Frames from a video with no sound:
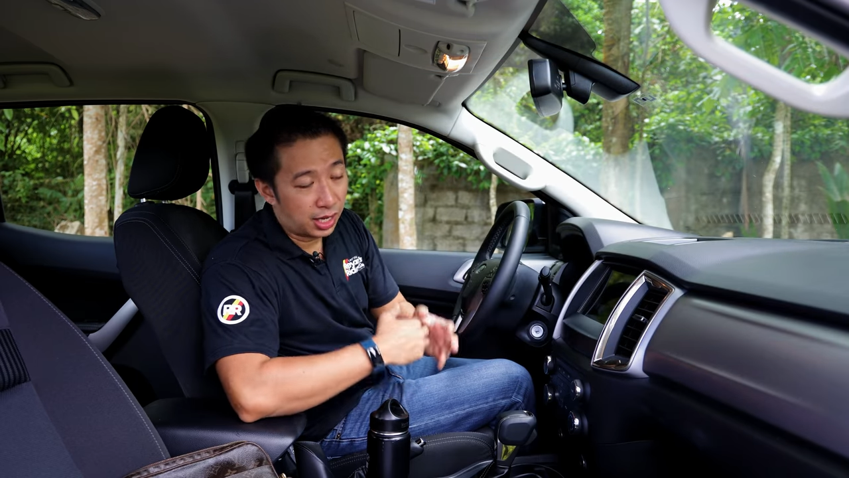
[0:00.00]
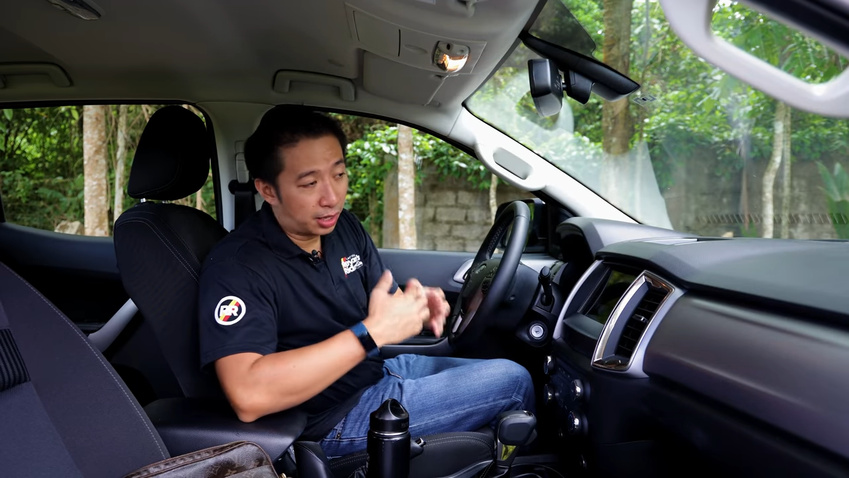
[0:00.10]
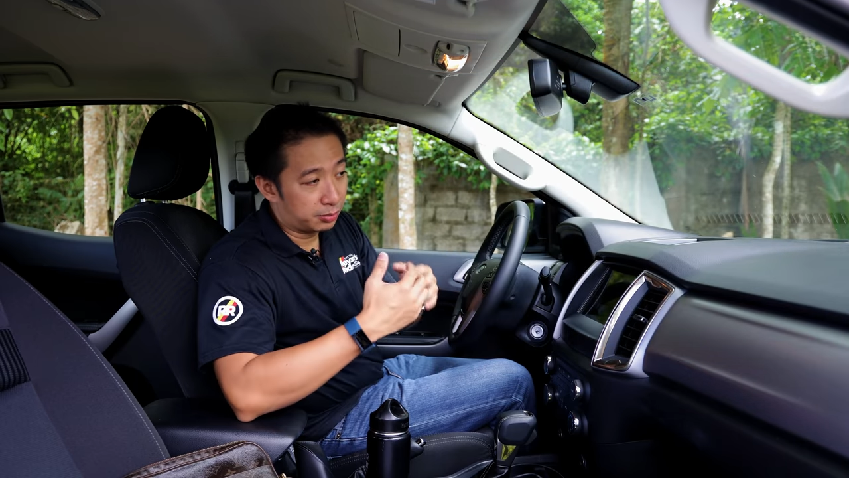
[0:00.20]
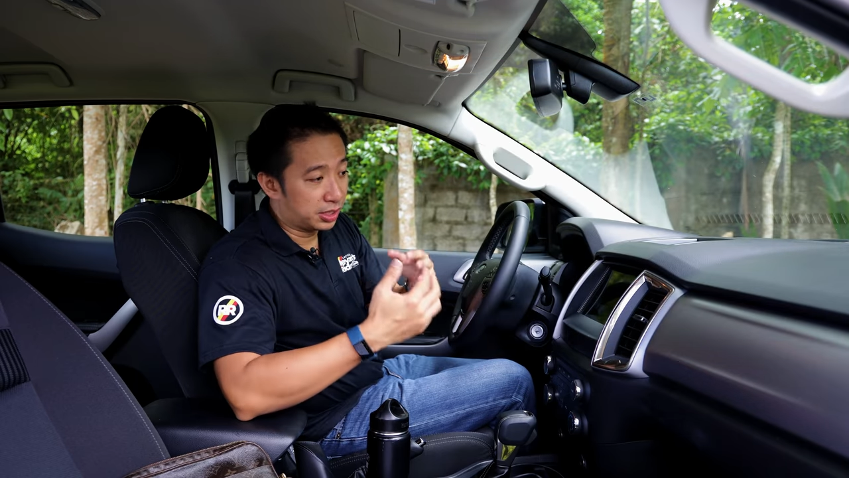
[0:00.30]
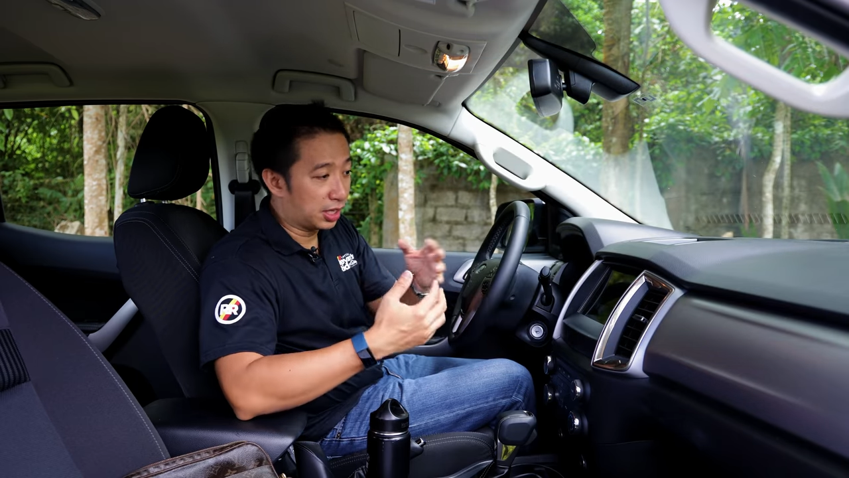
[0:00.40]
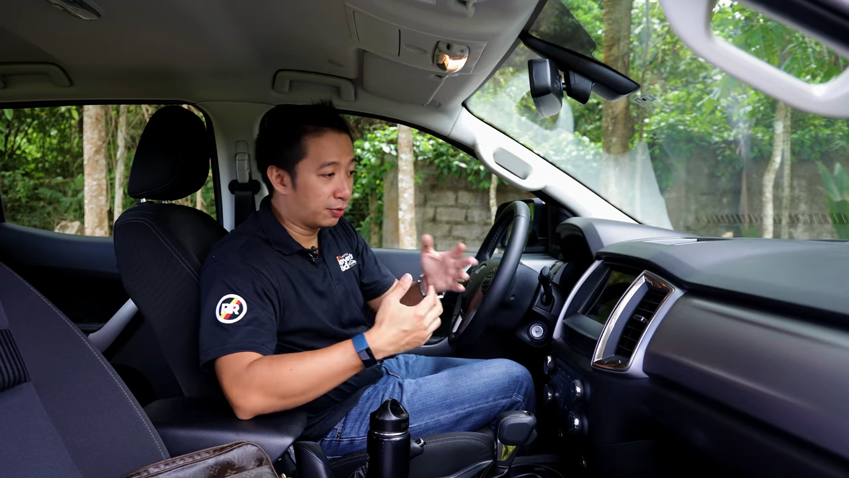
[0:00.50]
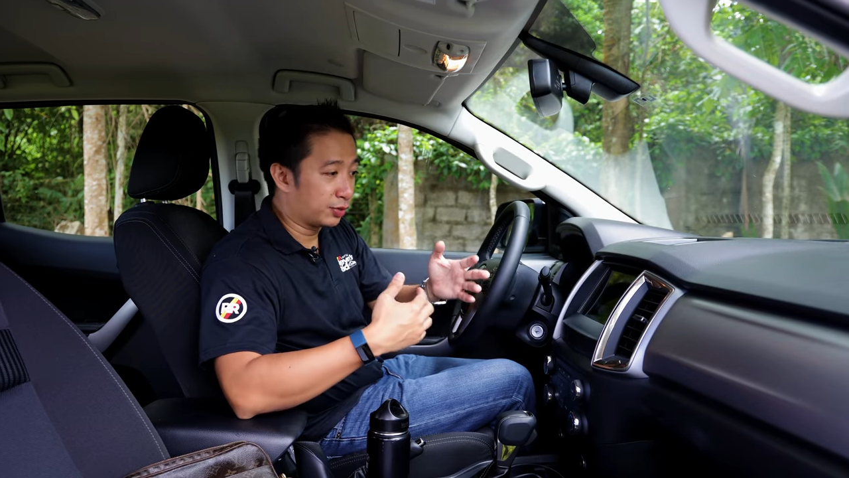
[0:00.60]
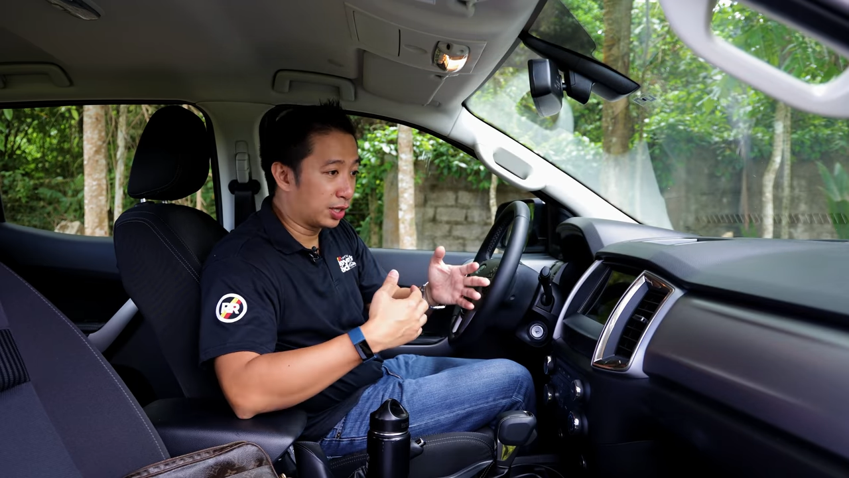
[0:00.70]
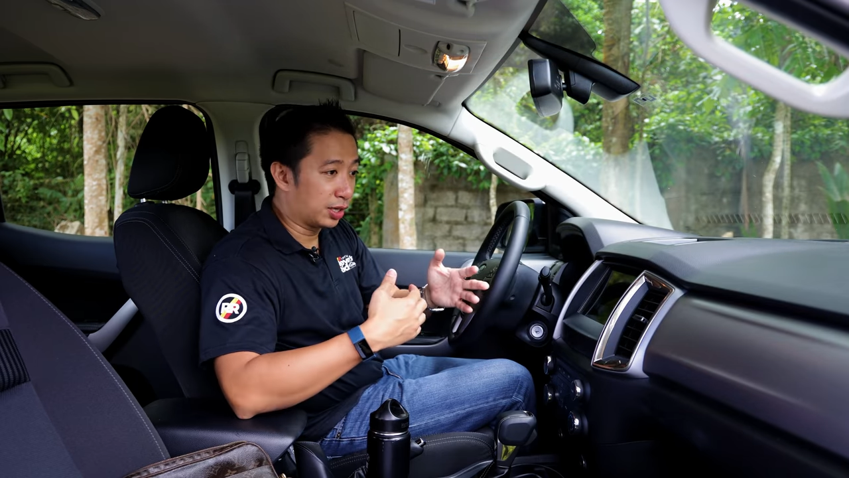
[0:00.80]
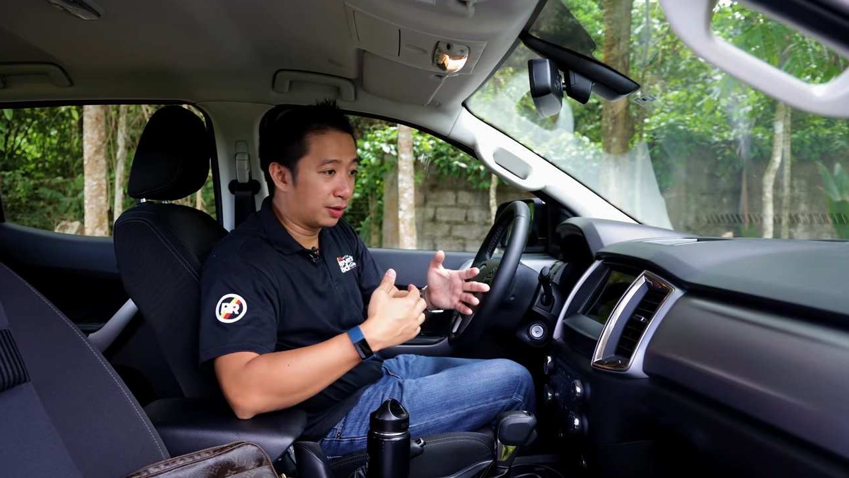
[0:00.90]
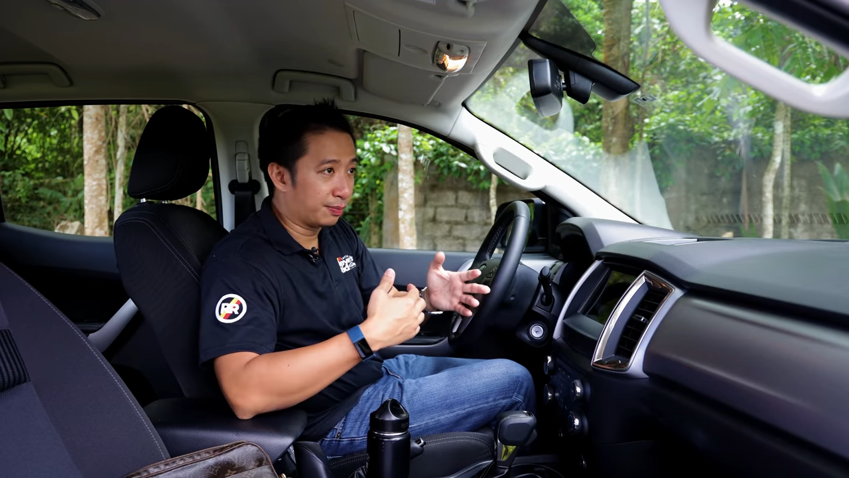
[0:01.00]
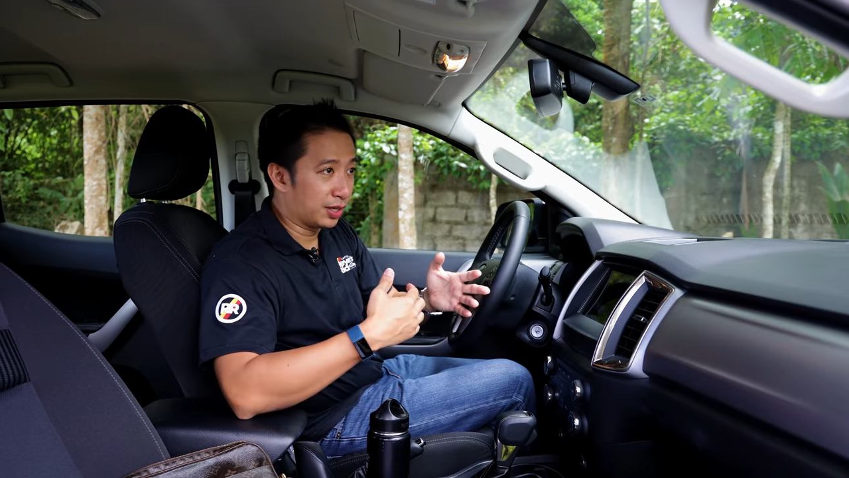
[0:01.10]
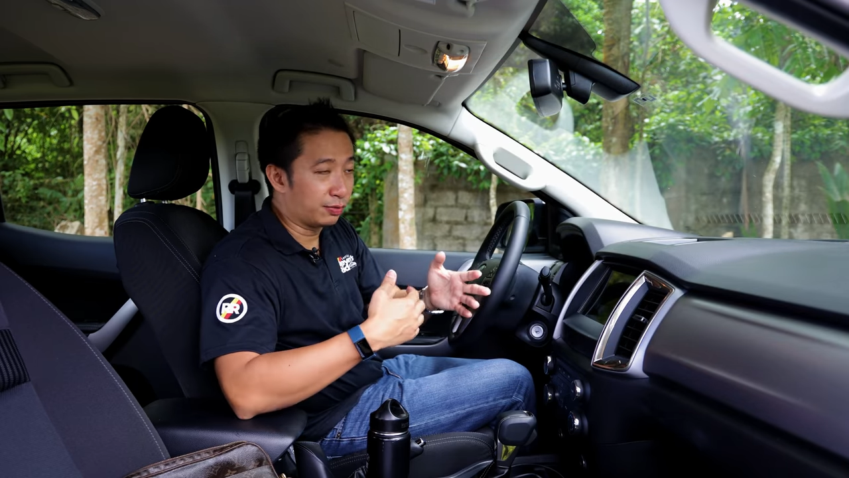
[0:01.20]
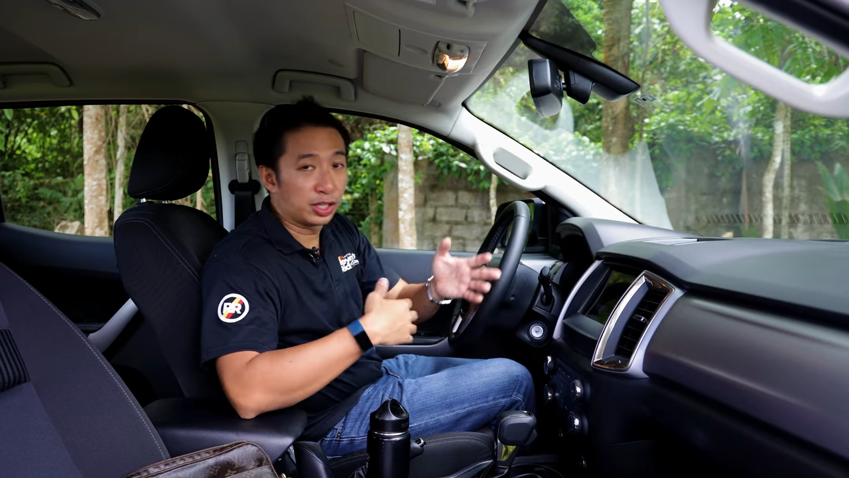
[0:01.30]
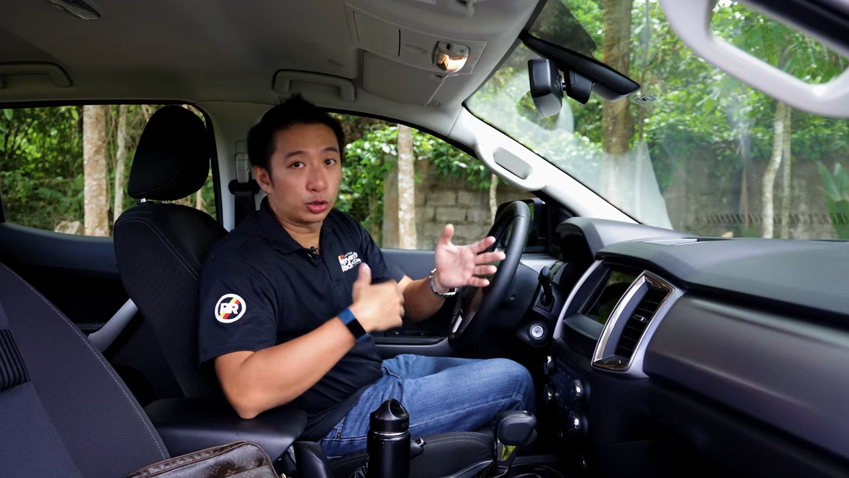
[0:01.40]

I mean, if the, if the